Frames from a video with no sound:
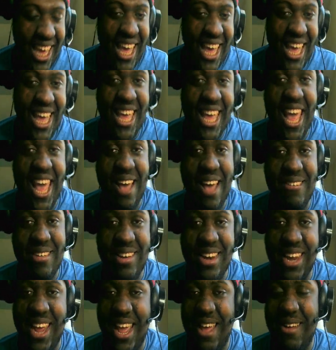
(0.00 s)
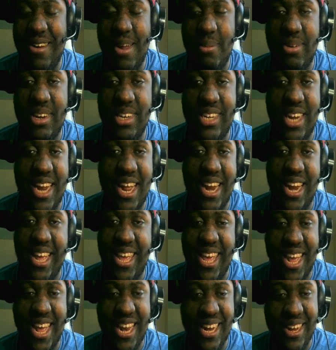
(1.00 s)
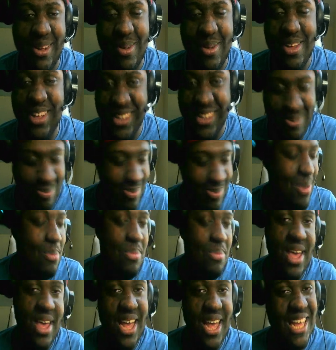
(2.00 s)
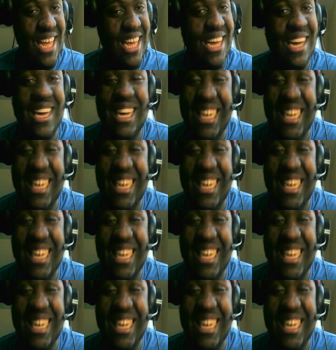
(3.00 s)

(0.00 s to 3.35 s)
yeah, I'll, yeah, I'll never say that again. Oh, my bad, y'all.